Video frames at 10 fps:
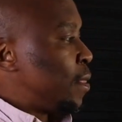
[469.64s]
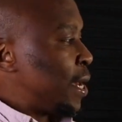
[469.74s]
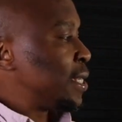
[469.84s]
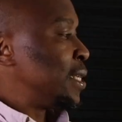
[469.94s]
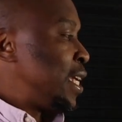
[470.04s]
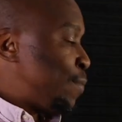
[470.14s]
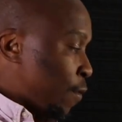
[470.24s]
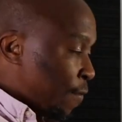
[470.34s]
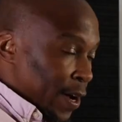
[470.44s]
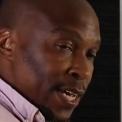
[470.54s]
that it
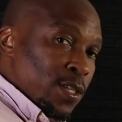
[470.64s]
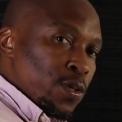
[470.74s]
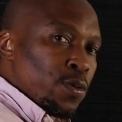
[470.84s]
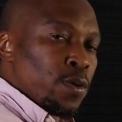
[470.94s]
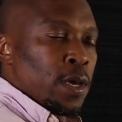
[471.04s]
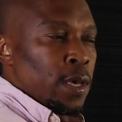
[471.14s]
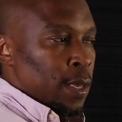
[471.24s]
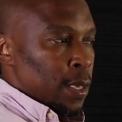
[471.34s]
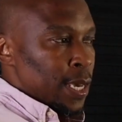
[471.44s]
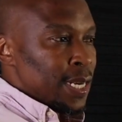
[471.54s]
provides you
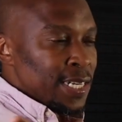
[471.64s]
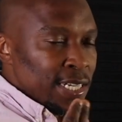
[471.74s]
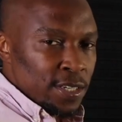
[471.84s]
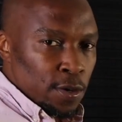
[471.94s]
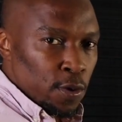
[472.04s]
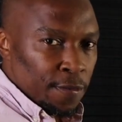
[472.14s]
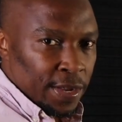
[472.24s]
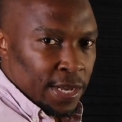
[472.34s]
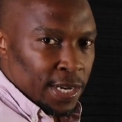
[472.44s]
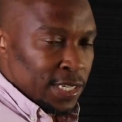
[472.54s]
additional
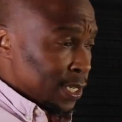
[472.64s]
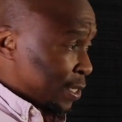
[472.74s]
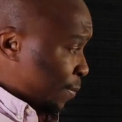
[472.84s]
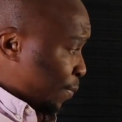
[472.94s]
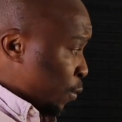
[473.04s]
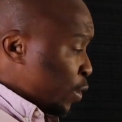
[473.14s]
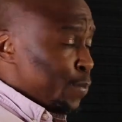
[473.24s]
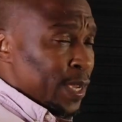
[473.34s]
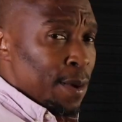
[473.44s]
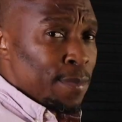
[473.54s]
configurations
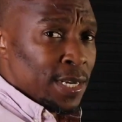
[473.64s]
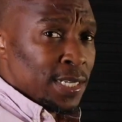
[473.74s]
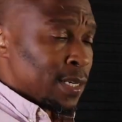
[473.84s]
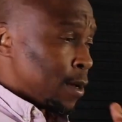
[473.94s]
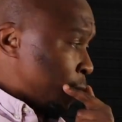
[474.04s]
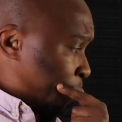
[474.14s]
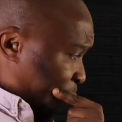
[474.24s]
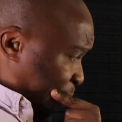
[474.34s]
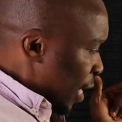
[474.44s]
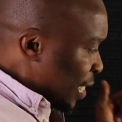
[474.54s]
which become critical
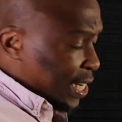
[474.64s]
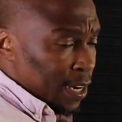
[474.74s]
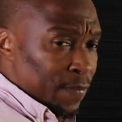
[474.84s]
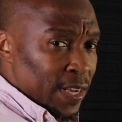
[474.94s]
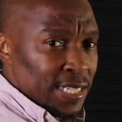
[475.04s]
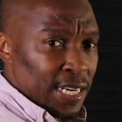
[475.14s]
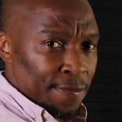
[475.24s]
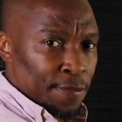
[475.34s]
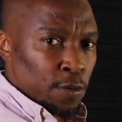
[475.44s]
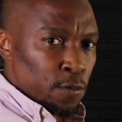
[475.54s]
at an advanced
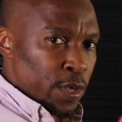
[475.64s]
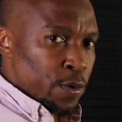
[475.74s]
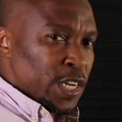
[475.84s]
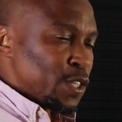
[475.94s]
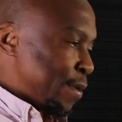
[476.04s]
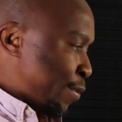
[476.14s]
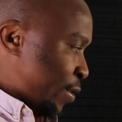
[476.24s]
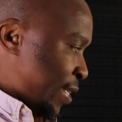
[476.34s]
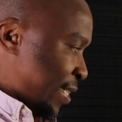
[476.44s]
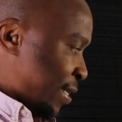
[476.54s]
level when you want to be able
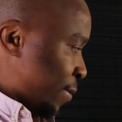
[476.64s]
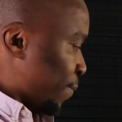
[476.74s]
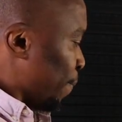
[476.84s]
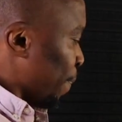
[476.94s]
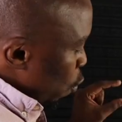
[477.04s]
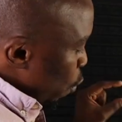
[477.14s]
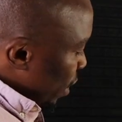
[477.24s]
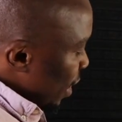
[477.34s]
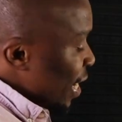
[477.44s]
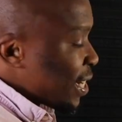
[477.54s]
to test.
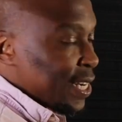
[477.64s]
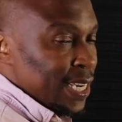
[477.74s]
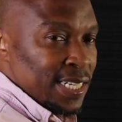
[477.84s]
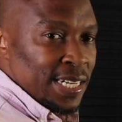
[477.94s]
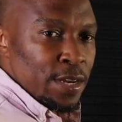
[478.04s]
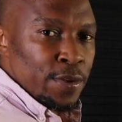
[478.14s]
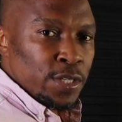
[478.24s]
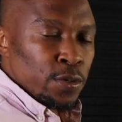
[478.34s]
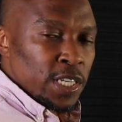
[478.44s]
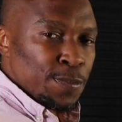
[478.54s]
With the 199
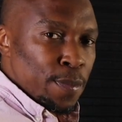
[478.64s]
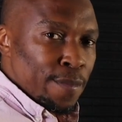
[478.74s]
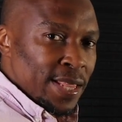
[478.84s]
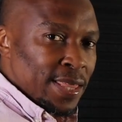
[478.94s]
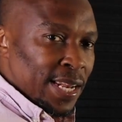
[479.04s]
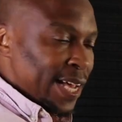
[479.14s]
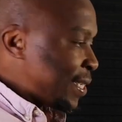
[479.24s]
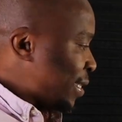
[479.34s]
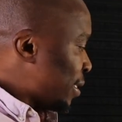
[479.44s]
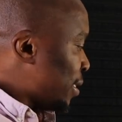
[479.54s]
US dollars per month
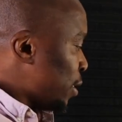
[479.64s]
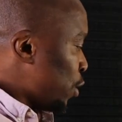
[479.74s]
license,